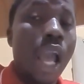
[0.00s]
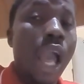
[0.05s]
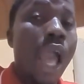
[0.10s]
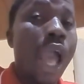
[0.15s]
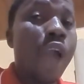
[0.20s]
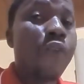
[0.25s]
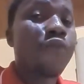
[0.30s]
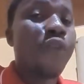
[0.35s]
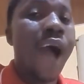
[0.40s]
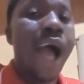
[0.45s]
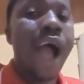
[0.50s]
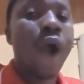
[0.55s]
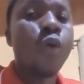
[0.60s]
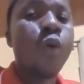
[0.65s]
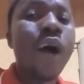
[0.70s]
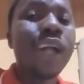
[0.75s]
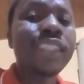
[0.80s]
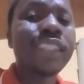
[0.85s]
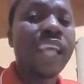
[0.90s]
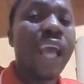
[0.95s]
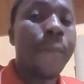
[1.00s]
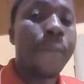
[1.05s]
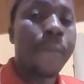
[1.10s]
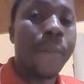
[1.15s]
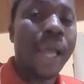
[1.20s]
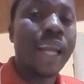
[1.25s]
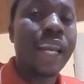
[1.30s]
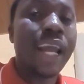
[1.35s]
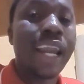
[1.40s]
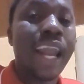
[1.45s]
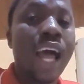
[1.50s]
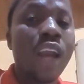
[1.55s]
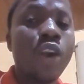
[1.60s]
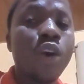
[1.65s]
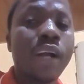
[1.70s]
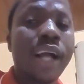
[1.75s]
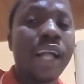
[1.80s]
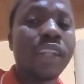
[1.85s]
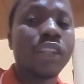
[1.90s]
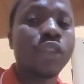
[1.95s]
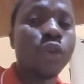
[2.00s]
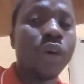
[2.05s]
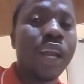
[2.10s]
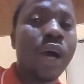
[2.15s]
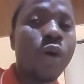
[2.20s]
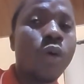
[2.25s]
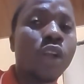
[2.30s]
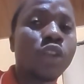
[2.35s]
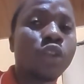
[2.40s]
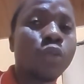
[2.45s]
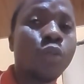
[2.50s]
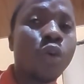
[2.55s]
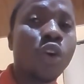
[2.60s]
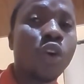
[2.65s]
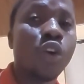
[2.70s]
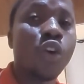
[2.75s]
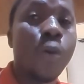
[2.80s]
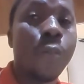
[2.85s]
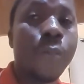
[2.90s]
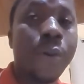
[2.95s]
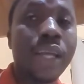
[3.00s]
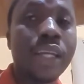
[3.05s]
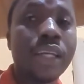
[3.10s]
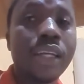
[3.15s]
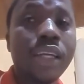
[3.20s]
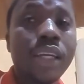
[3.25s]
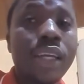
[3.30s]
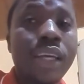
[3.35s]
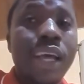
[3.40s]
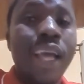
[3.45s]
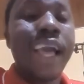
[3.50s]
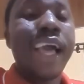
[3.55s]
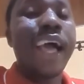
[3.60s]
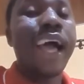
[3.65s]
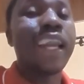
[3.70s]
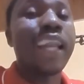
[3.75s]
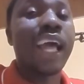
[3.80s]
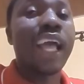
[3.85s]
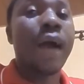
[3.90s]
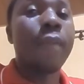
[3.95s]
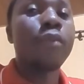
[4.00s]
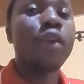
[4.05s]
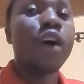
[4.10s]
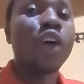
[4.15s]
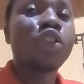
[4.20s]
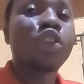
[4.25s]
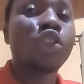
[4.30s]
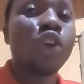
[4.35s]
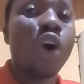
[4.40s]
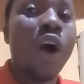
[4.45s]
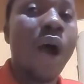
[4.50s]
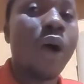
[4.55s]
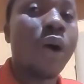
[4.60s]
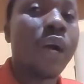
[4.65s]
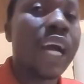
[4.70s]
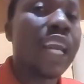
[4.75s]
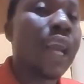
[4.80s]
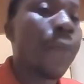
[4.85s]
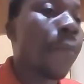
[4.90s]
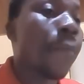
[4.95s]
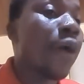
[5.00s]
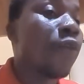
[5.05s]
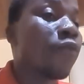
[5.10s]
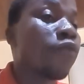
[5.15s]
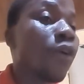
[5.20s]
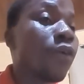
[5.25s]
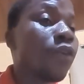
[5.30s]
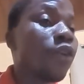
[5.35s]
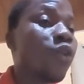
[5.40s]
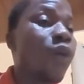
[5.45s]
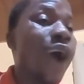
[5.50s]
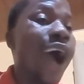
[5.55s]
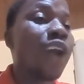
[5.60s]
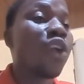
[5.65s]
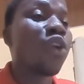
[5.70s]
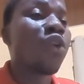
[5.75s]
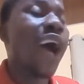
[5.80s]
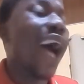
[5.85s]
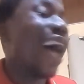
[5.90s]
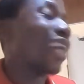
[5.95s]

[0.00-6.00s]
If I want a pen and I look at you and I want to borrow your pen, and I am not sure I'll get a pen from you, I don't